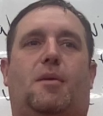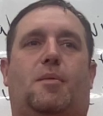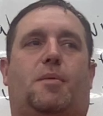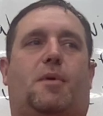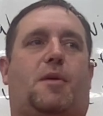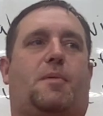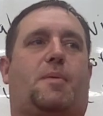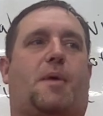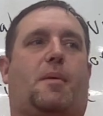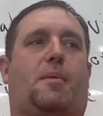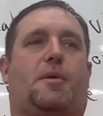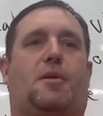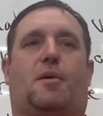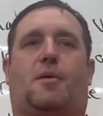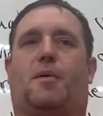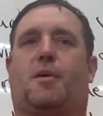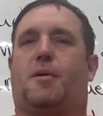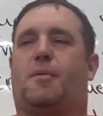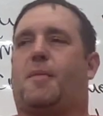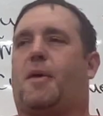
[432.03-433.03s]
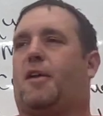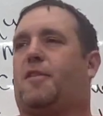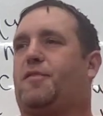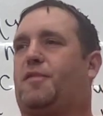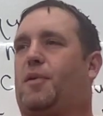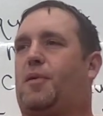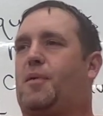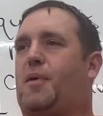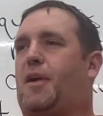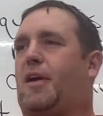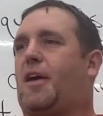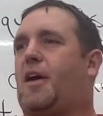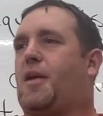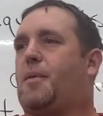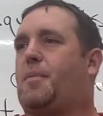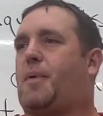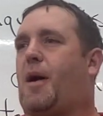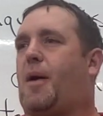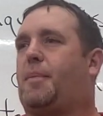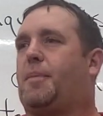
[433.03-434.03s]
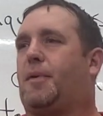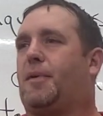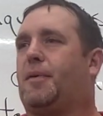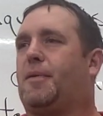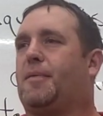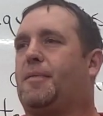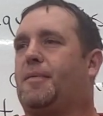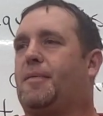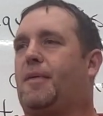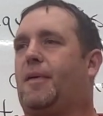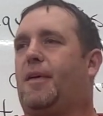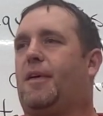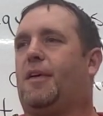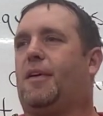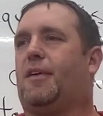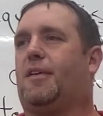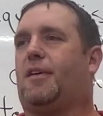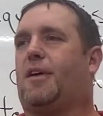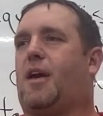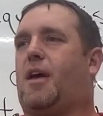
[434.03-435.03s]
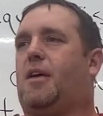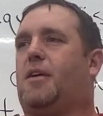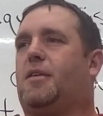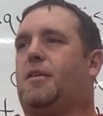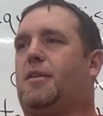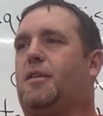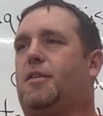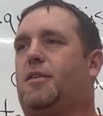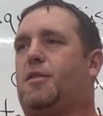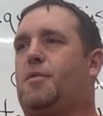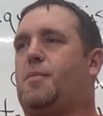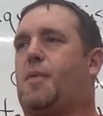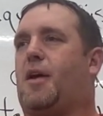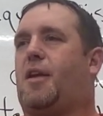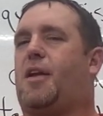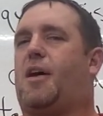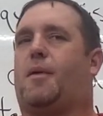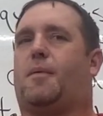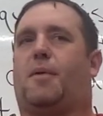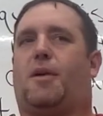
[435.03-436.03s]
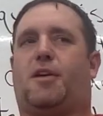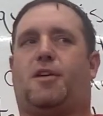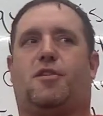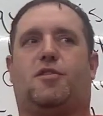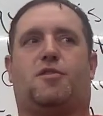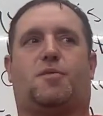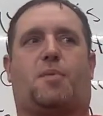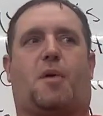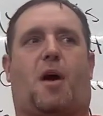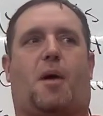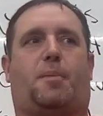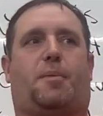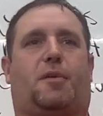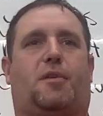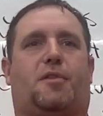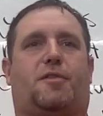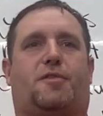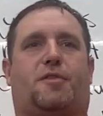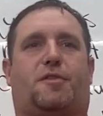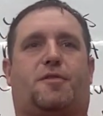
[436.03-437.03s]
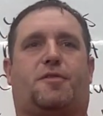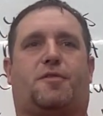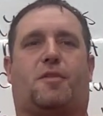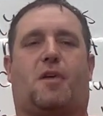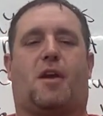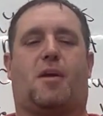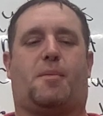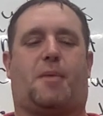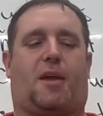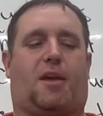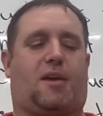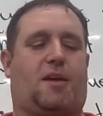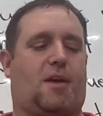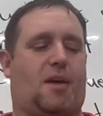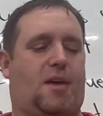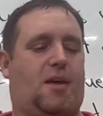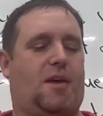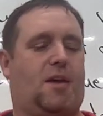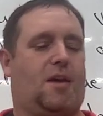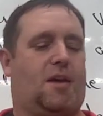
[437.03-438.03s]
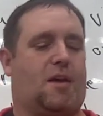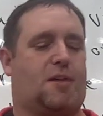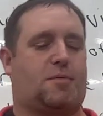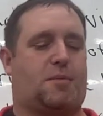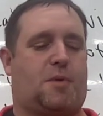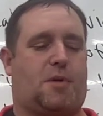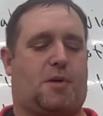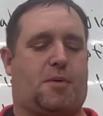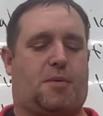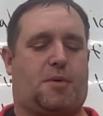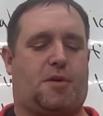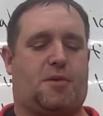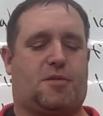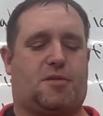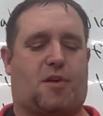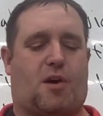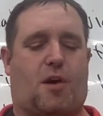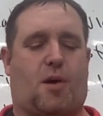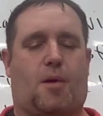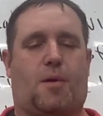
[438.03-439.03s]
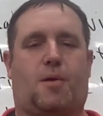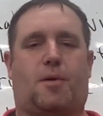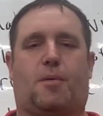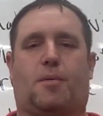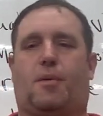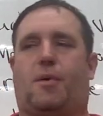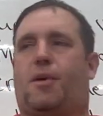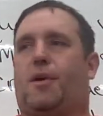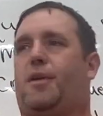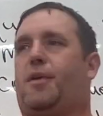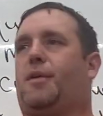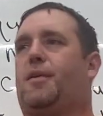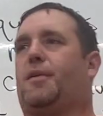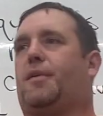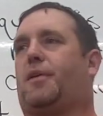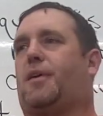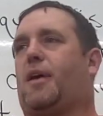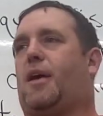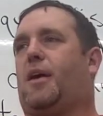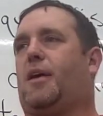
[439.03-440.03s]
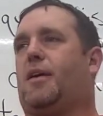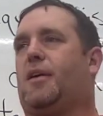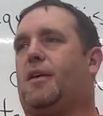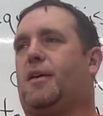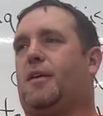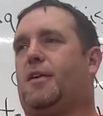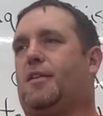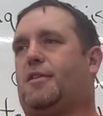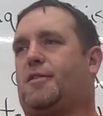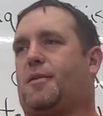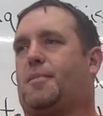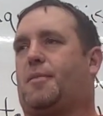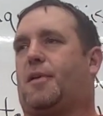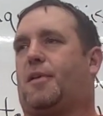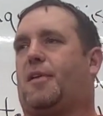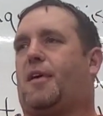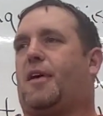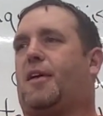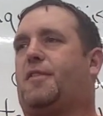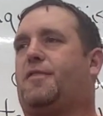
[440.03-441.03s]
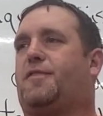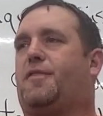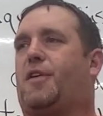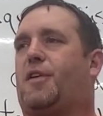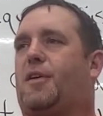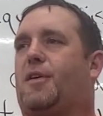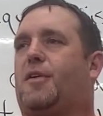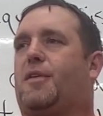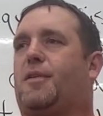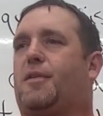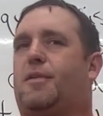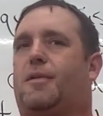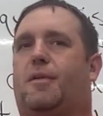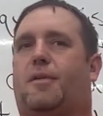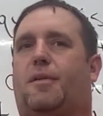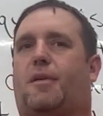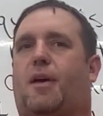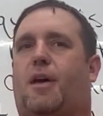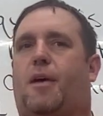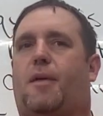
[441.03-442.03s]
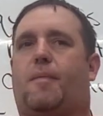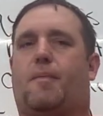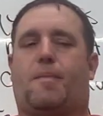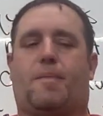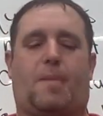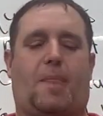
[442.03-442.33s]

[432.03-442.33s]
But you probably don't want to make flooring out of poplar, okay? You might not want to use poplar for framing. That's where you would use a harder wood, okay? Something like fir, okay?